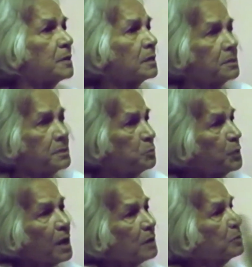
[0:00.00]
That
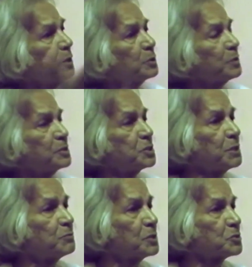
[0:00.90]
we are going to
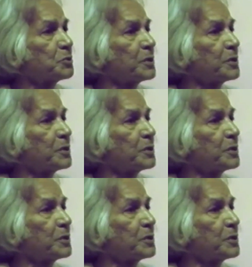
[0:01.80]
achieve this